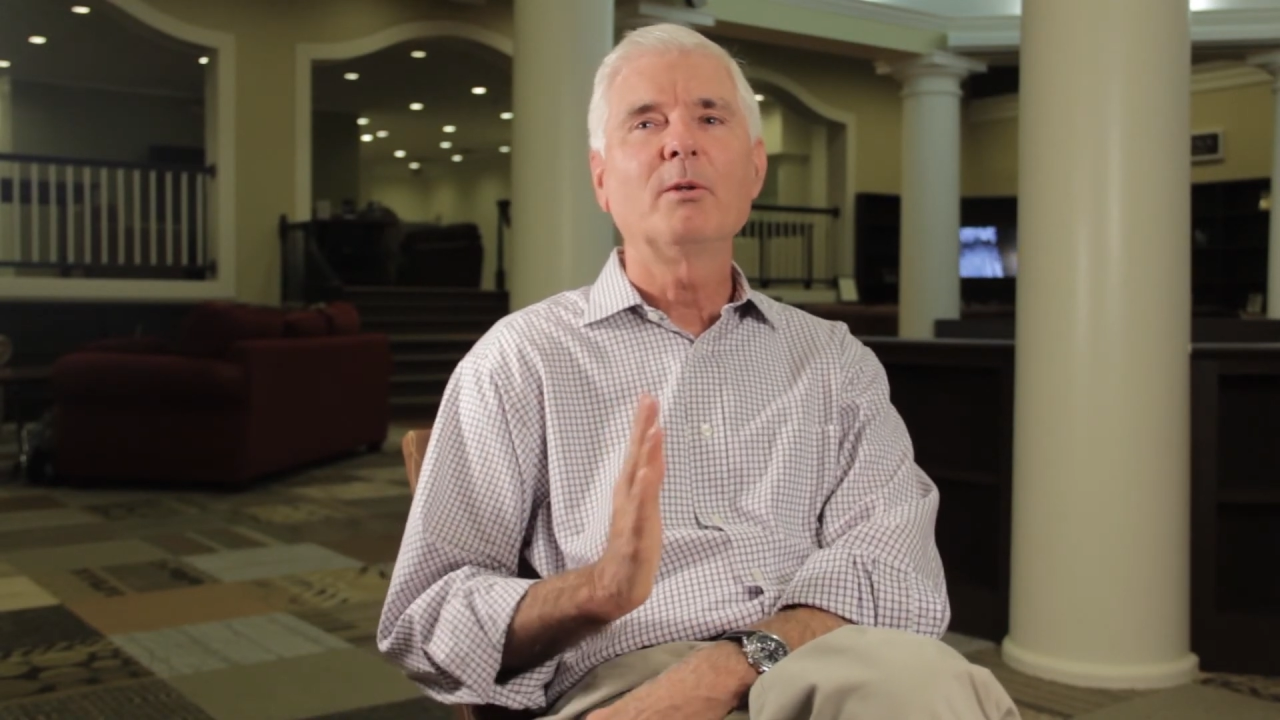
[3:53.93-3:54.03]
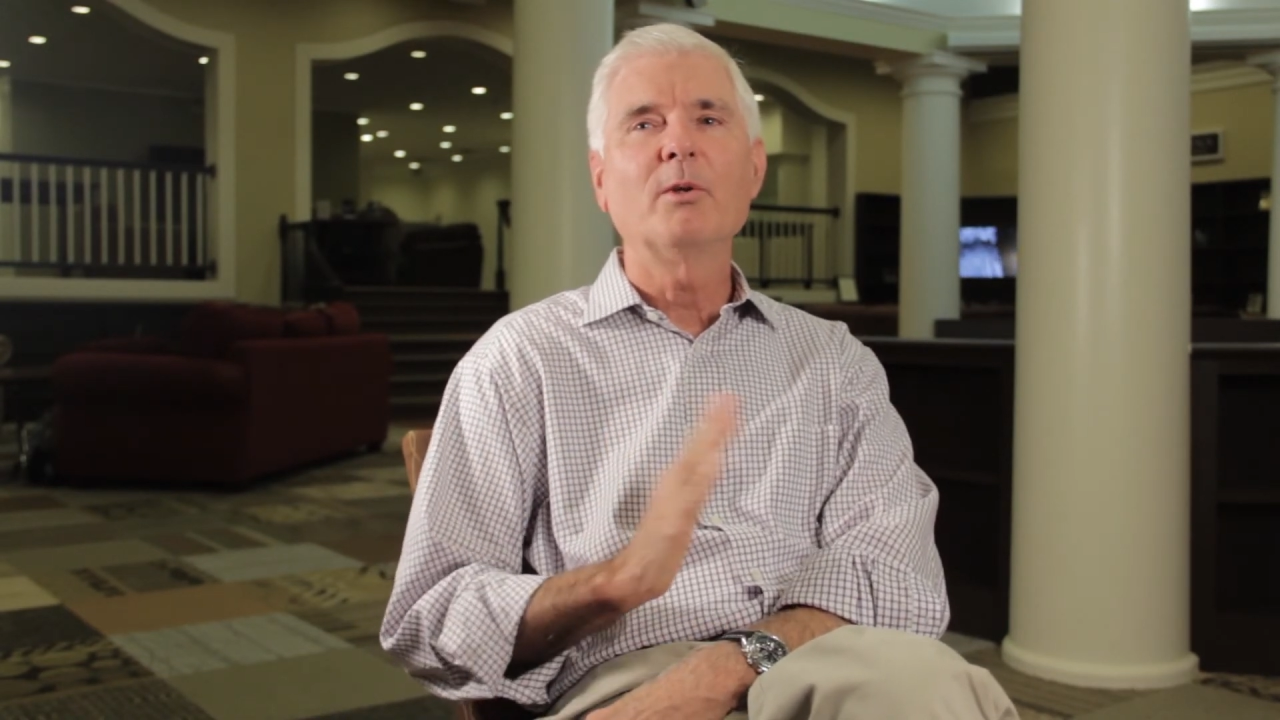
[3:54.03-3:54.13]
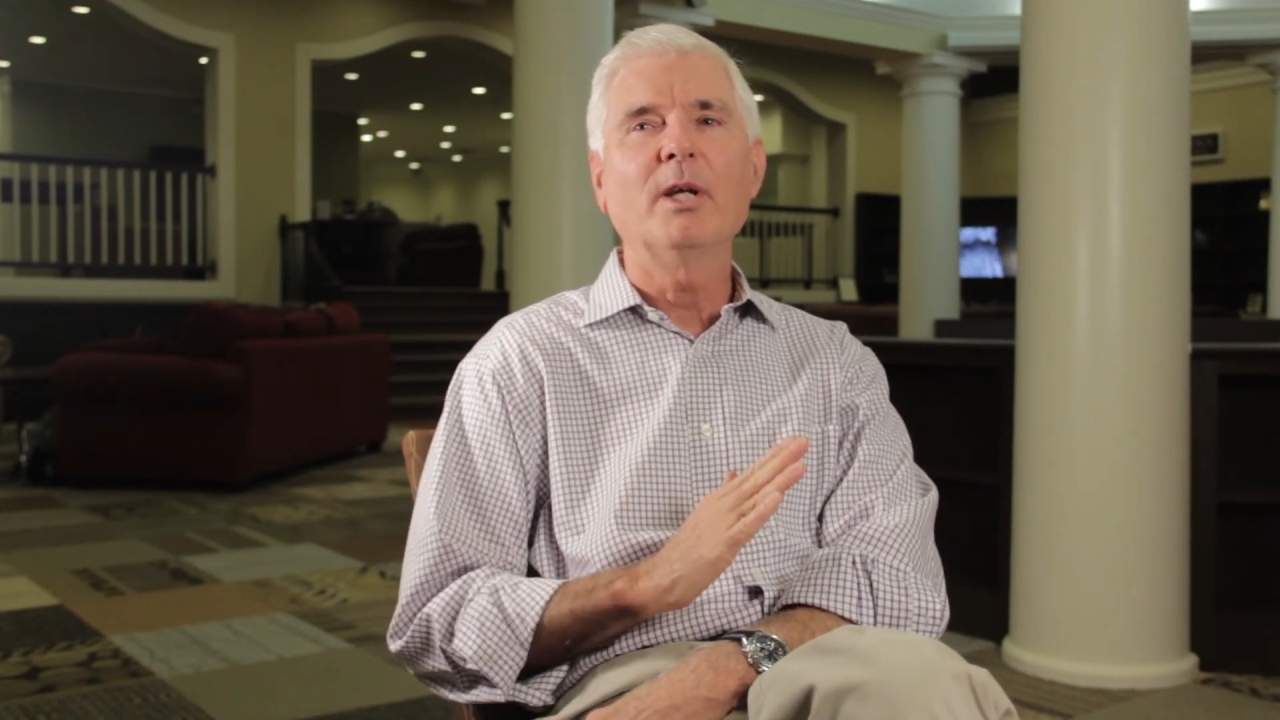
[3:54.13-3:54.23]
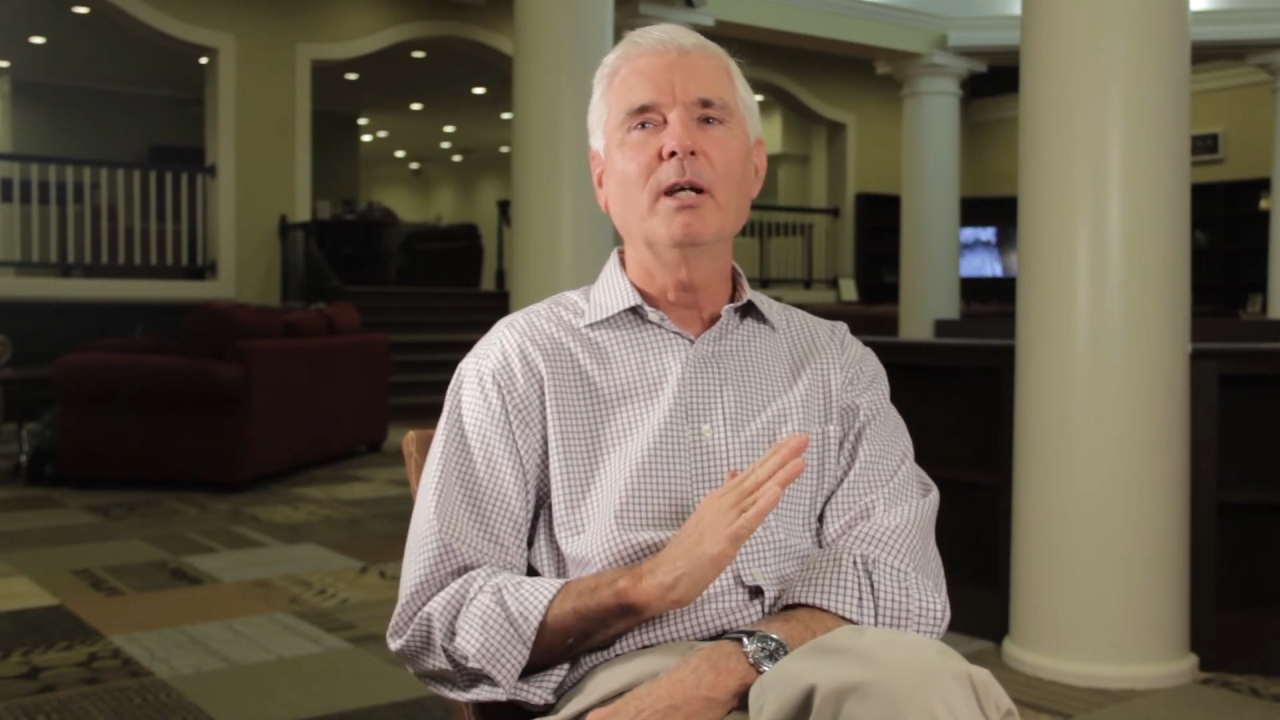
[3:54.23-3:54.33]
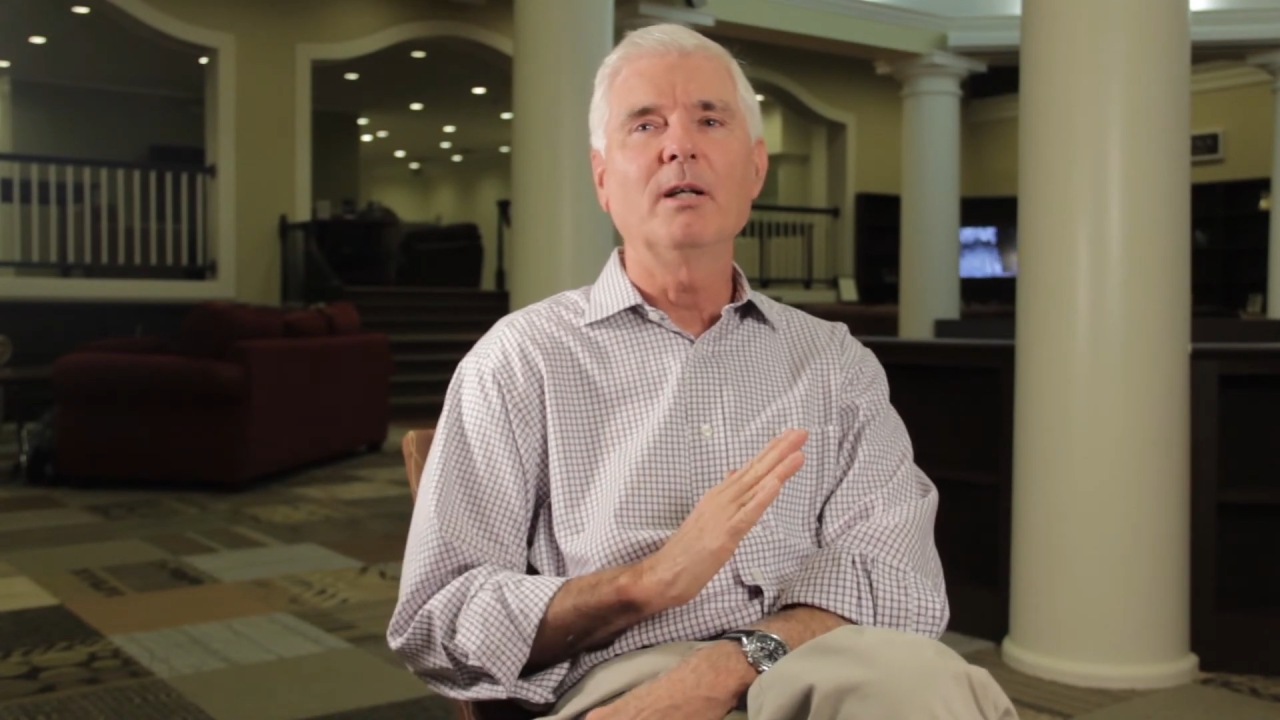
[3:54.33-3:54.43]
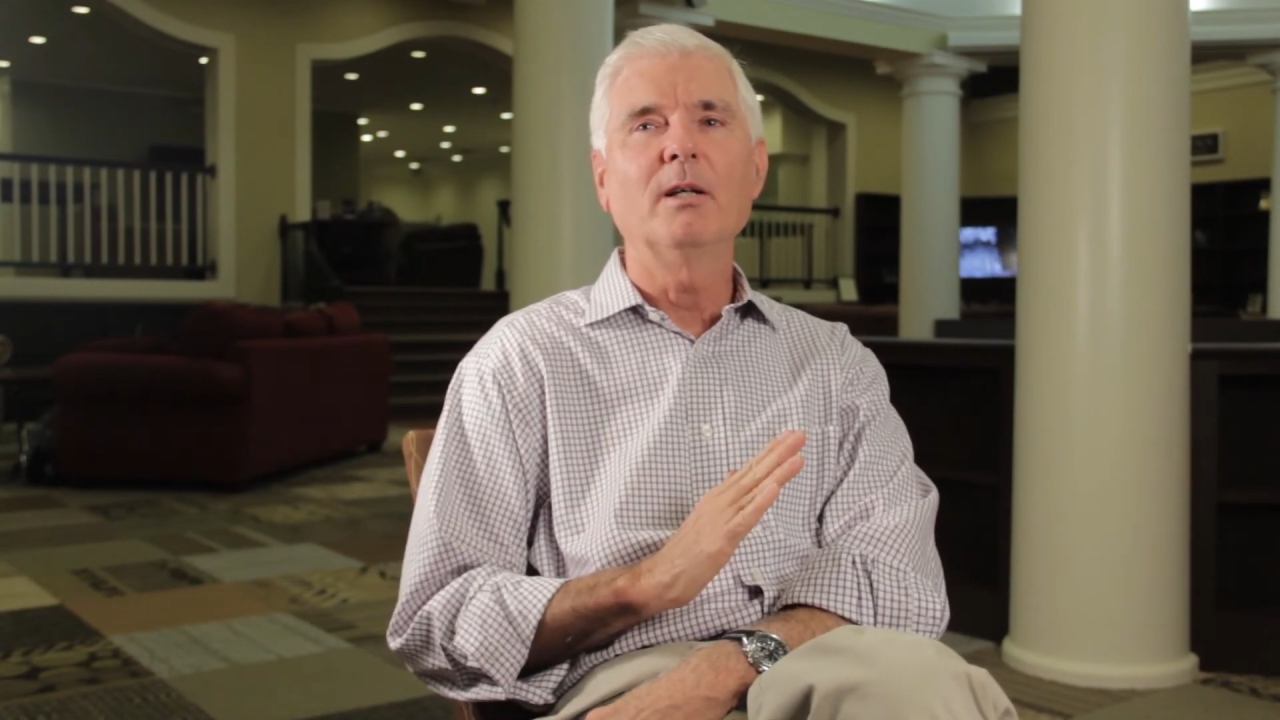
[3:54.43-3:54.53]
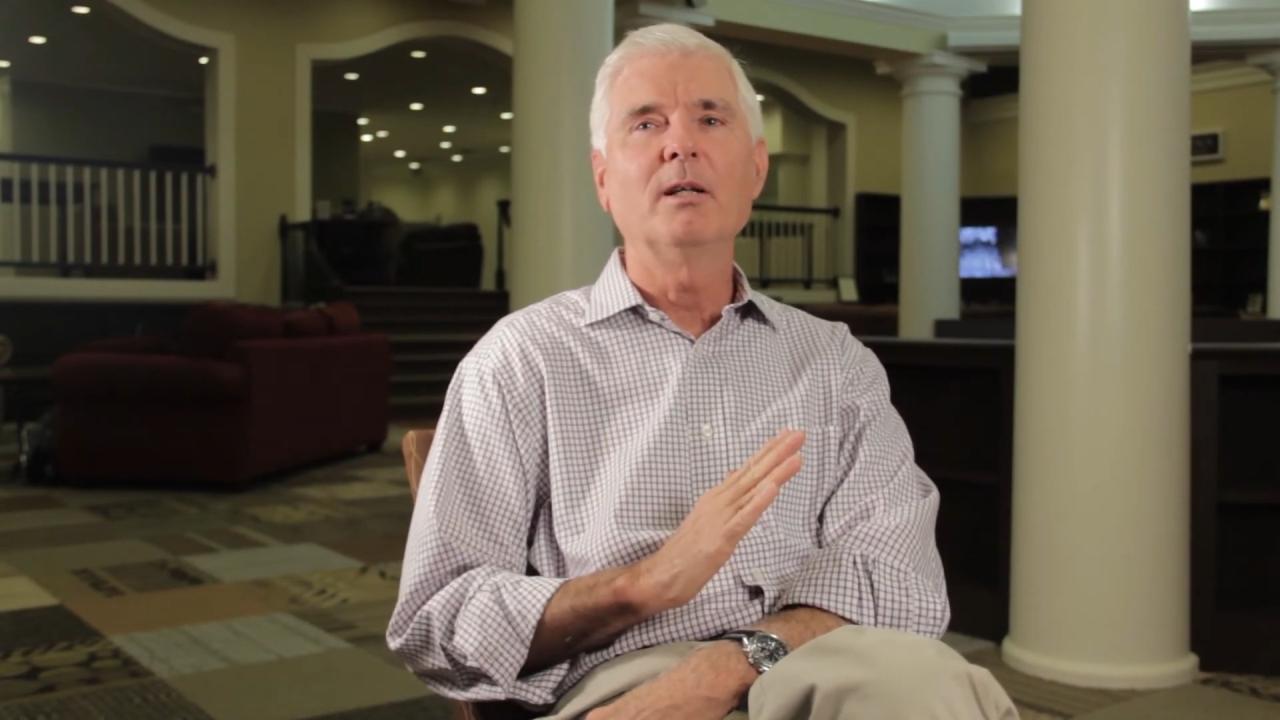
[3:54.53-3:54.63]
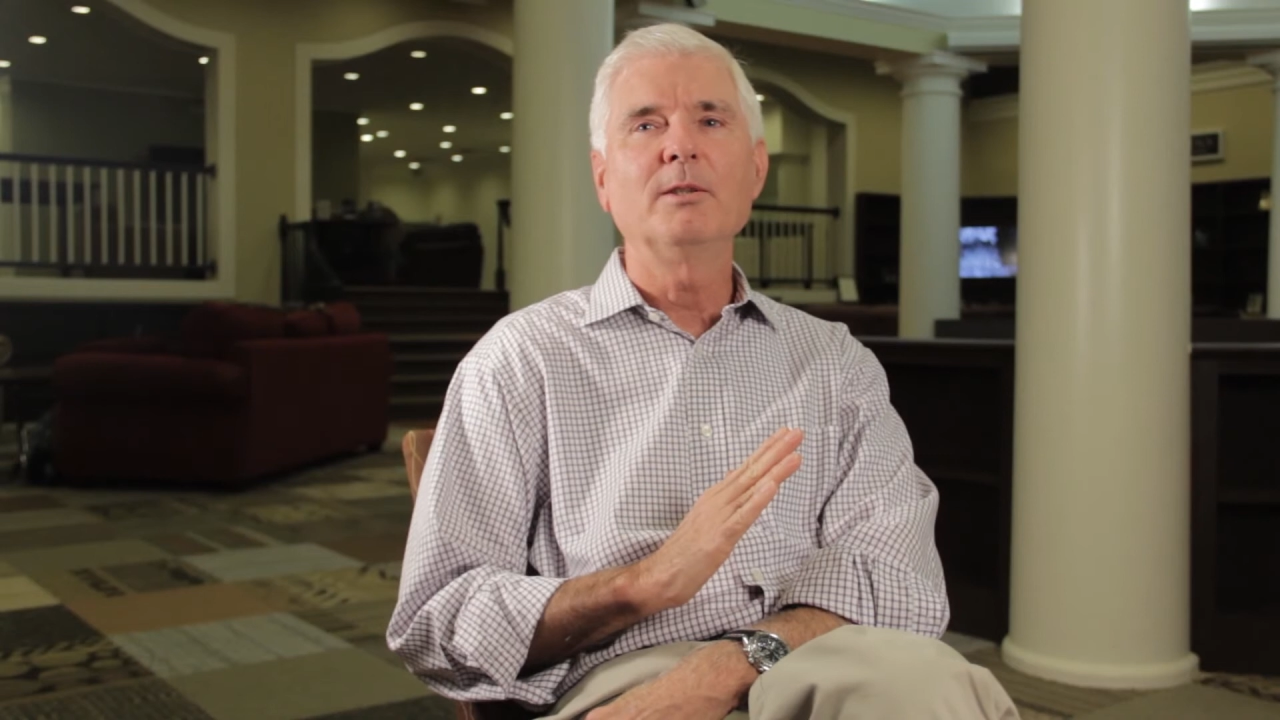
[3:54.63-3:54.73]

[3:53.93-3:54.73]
were there,